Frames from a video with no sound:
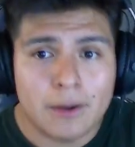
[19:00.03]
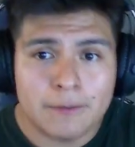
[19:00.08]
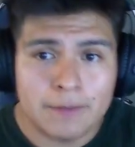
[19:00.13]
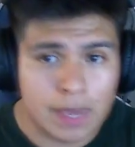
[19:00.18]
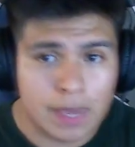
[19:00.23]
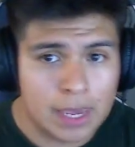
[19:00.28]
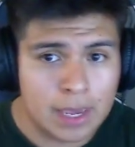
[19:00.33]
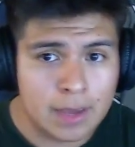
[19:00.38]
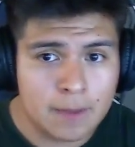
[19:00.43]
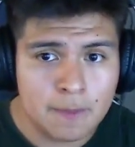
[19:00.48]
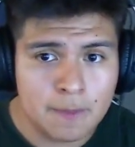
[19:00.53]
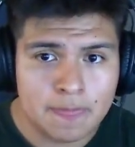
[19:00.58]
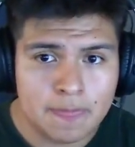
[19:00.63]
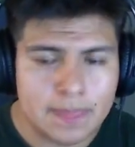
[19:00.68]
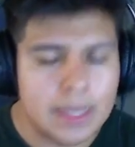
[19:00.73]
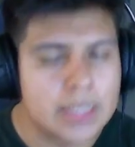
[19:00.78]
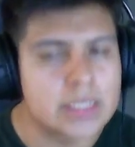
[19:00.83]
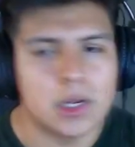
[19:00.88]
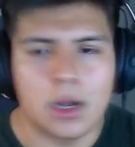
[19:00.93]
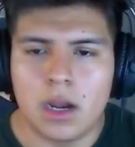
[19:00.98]
game,
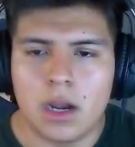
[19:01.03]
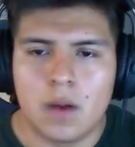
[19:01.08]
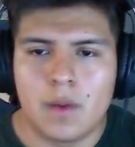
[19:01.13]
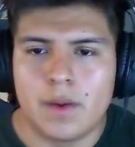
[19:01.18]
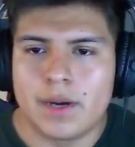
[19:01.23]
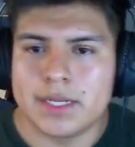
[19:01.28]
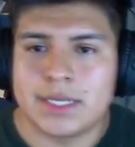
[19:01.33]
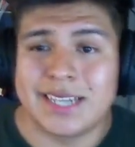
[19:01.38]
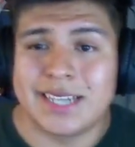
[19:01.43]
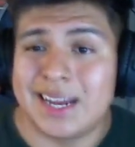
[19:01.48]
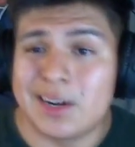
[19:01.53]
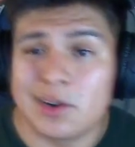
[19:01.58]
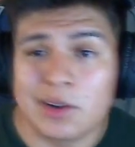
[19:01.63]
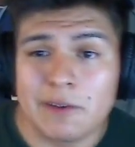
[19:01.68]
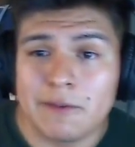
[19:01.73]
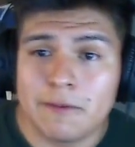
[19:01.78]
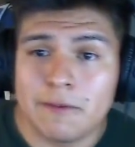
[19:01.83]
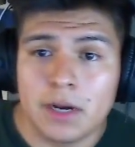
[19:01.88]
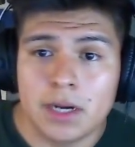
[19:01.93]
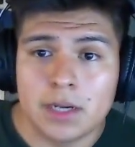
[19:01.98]
that's all I want to see. I don't
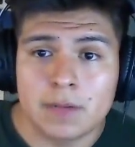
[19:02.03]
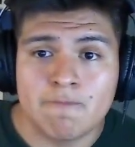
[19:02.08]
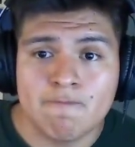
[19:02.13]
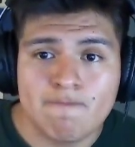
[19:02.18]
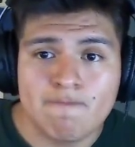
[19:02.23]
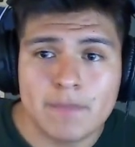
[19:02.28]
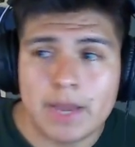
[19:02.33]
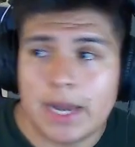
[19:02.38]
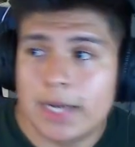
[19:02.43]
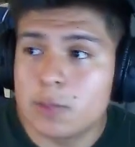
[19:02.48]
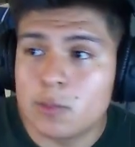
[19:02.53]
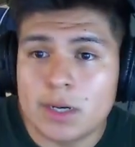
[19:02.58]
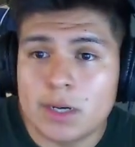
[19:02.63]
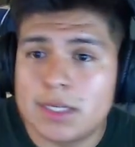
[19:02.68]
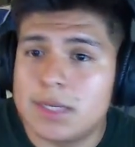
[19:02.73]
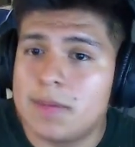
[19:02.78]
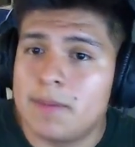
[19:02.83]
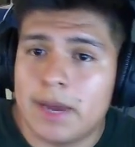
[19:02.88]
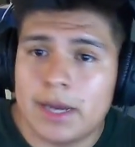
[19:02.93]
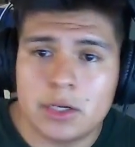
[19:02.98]
give a fuck. I just want to
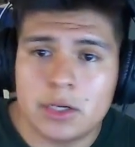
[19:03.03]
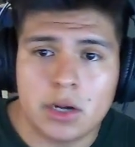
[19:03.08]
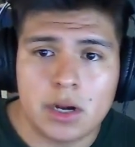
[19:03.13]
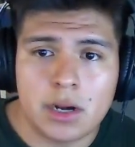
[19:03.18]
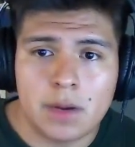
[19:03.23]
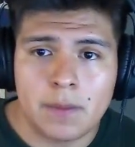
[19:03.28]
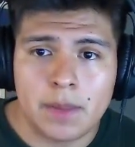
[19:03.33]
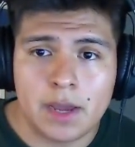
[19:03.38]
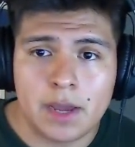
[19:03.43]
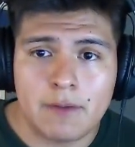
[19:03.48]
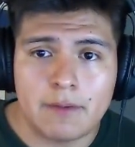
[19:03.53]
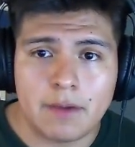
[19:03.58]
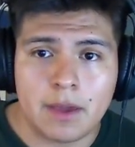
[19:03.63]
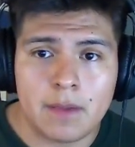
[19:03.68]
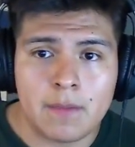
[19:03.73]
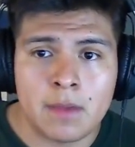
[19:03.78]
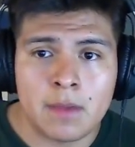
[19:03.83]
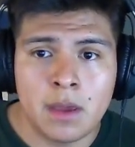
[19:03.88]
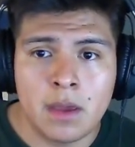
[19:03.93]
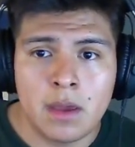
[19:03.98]
see Mike Trout in a playoff
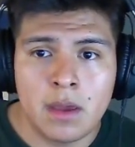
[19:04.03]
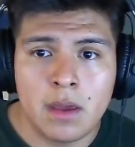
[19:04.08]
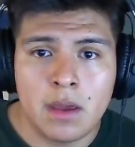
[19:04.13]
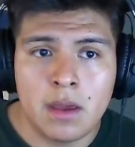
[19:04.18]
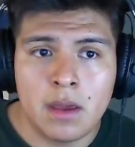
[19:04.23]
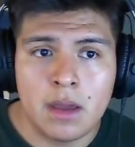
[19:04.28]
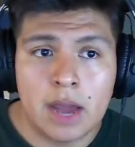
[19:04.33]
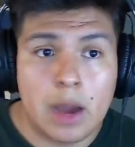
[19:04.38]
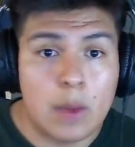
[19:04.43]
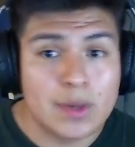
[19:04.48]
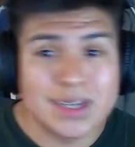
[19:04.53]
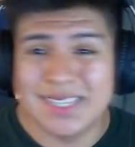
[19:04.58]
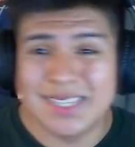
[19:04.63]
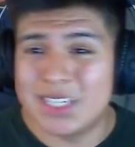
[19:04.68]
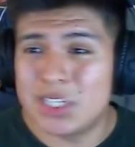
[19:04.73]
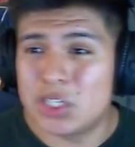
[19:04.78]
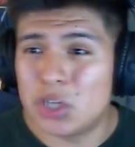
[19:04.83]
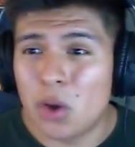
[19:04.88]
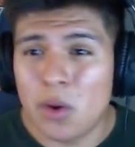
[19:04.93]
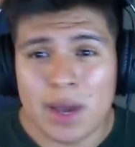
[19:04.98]
game. I want to see
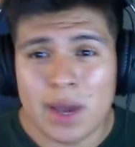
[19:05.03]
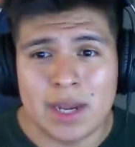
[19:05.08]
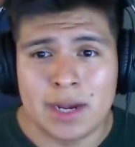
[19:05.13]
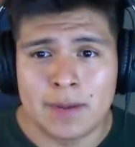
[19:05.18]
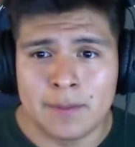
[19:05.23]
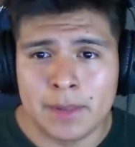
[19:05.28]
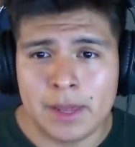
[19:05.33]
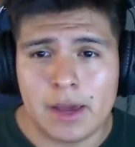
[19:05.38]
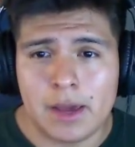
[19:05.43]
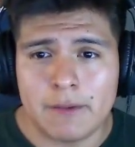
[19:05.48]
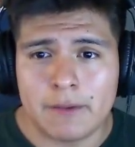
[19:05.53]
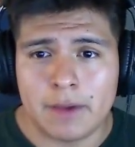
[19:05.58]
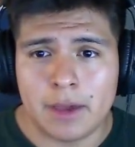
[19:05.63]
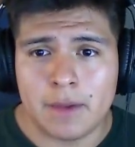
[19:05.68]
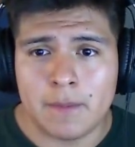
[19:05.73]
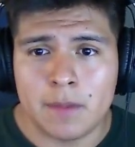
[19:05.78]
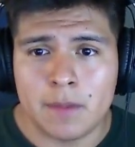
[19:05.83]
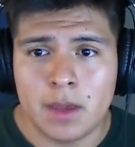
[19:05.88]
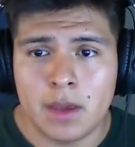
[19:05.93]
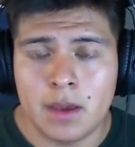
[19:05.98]
Shohei in a playoff
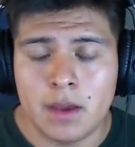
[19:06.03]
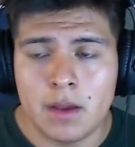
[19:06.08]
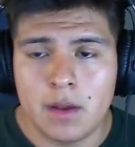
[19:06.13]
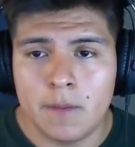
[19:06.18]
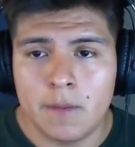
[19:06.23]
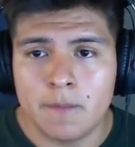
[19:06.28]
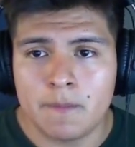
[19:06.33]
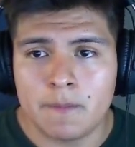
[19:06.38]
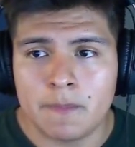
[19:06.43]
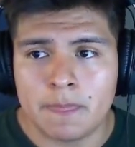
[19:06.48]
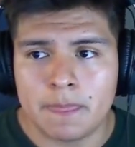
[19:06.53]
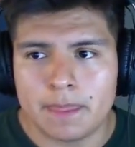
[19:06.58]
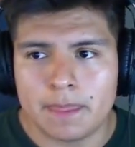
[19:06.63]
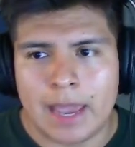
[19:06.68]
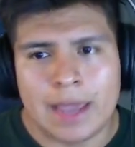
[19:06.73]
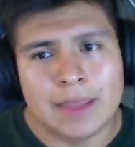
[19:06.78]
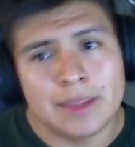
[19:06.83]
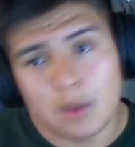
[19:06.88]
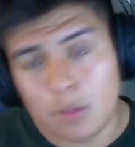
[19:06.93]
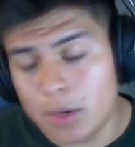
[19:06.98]
game.
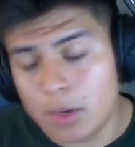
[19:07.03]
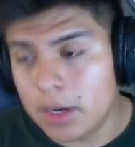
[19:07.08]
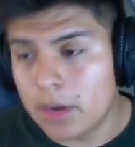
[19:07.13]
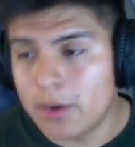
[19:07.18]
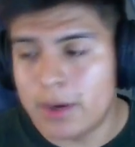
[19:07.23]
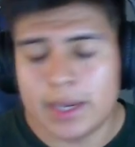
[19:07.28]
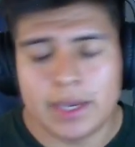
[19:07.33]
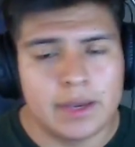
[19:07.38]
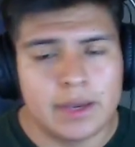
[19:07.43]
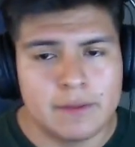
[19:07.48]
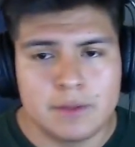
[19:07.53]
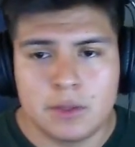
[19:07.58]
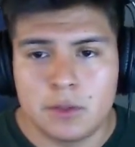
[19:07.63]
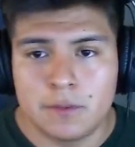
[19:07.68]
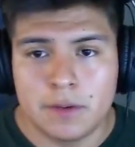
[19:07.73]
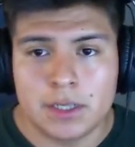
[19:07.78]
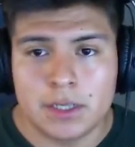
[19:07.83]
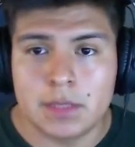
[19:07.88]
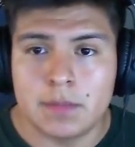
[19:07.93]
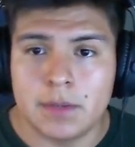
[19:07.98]
Anthony Rendon, I give two
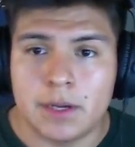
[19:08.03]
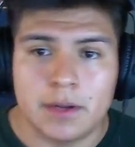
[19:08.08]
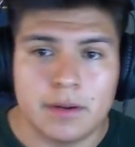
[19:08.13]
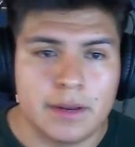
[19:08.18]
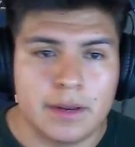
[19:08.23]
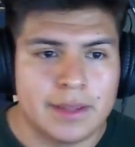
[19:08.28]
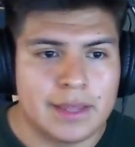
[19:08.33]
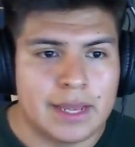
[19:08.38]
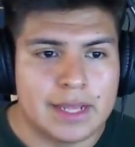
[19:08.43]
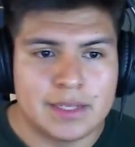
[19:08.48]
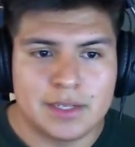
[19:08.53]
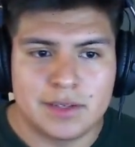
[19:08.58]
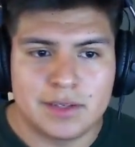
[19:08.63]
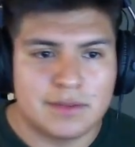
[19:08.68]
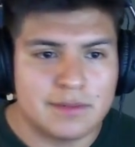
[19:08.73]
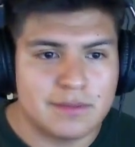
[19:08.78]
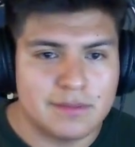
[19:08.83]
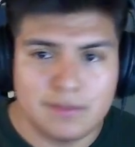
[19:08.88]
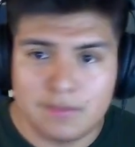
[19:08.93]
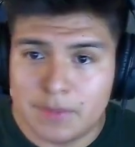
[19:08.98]
fucks about, and that's
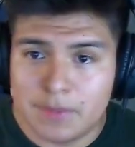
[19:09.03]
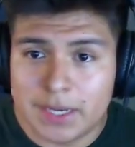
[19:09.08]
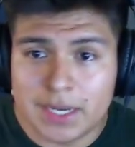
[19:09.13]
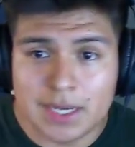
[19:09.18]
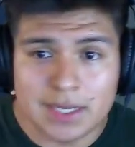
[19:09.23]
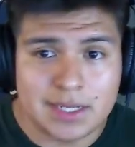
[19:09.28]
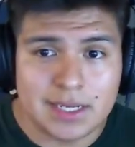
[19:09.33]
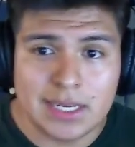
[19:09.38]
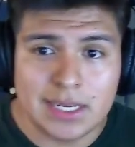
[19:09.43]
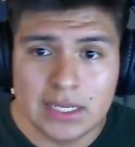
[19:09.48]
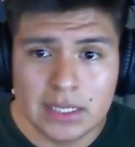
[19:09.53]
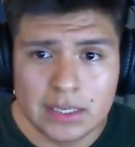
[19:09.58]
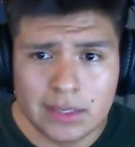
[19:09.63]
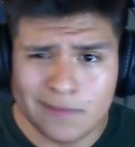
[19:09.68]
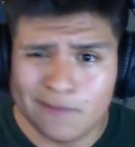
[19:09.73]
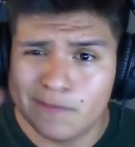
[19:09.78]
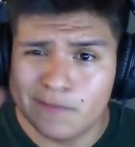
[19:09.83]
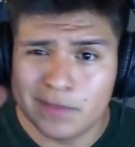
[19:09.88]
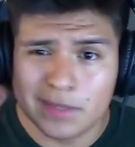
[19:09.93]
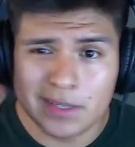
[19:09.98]
because he's
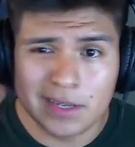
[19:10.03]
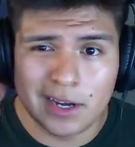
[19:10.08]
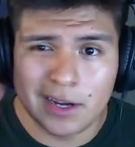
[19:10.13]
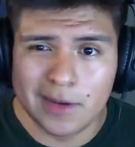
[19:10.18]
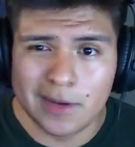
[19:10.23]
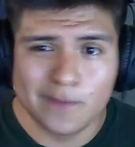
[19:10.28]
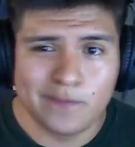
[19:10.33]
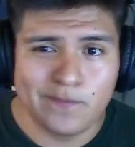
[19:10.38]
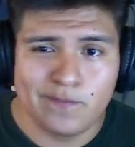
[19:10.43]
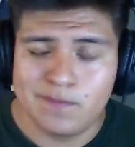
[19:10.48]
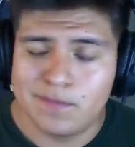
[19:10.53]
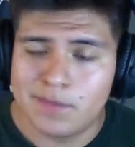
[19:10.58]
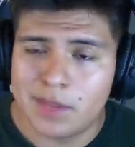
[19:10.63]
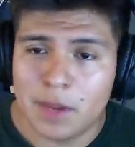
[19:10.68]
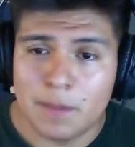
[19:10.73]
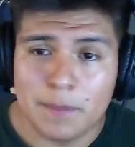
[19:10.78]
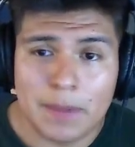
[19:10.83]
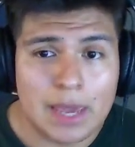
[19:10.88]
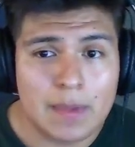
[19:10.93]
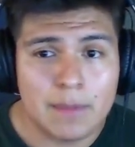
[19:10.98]
a
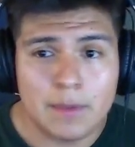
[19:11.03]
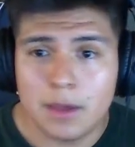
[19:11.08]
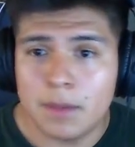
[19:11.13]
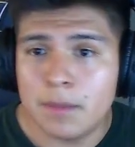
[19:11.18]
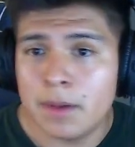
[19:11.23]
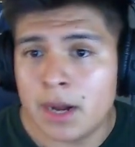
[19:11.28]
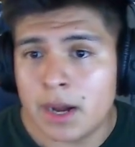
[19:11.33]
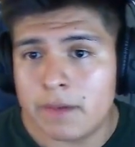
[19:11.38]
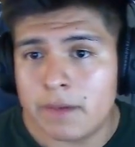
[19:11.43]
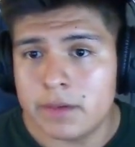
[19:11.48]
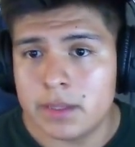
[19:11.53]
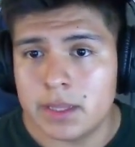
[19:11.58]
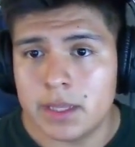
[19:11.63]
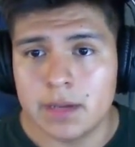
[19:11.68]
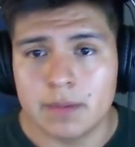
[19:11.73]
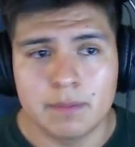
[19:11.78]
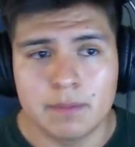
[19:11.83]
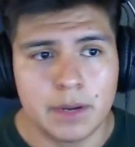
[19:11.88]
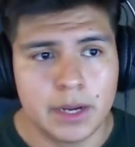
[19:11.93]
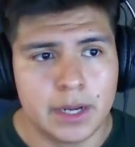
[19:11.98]
baby about
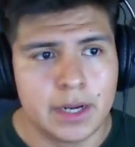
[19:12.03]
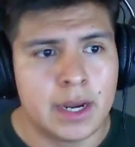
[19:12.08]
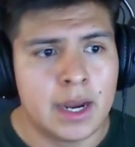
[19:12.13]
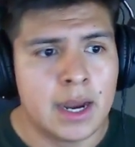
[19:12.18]
everything. But